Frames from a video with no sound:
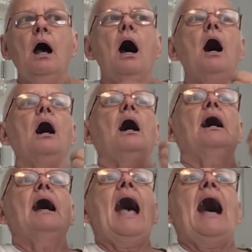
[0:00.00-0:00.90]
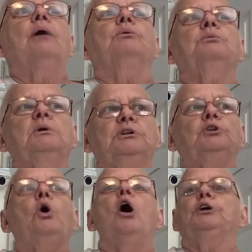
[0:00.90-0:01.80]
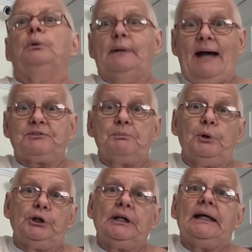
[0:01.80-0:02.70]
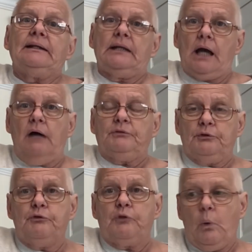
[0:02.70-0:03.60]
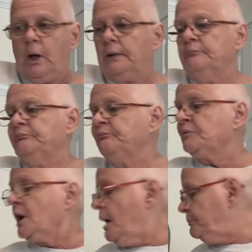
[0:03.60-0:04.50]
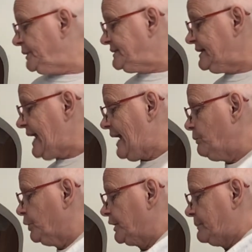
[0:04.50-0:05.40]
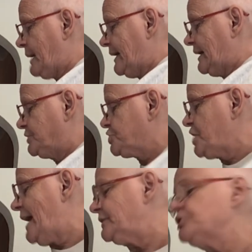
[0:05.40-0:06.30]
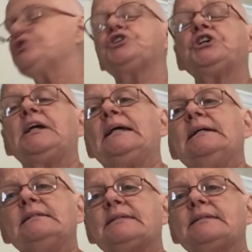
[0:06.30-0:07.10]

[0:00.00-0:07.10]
how long you would have to put it in the oven for. But today we're going to make a cheddar cheese